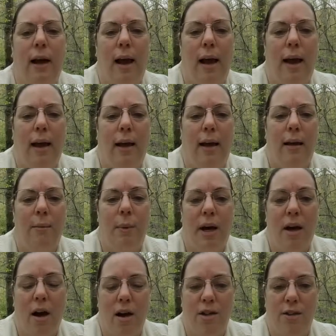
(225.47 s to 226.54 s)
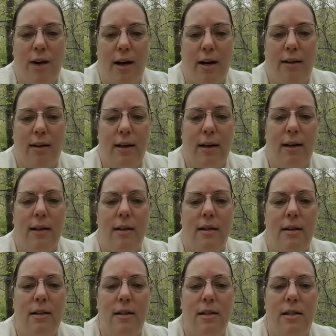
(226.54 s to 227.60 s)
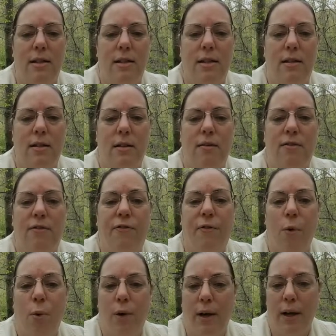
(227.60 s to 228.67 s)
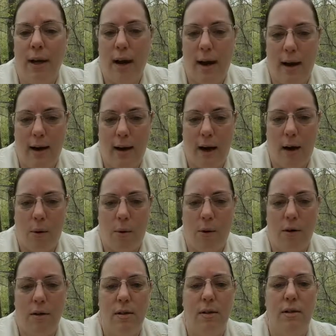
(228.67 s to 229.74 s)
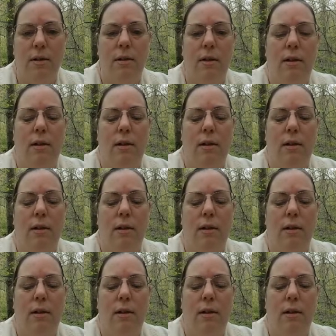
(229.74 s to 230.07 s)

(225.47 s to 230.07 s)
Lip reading: and my contract is 48 hours.